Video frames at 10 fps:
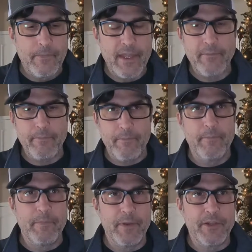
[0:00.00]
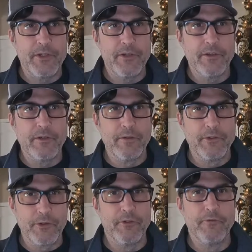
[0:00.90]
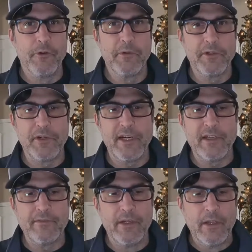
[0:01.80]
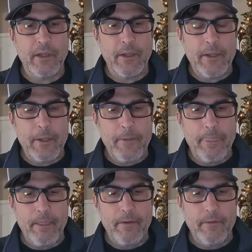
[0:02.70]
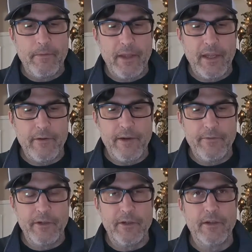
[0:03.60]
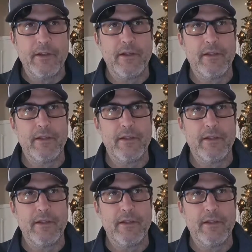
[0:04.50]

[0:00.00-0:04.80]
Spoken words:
That puts your true four-wheel drive. However,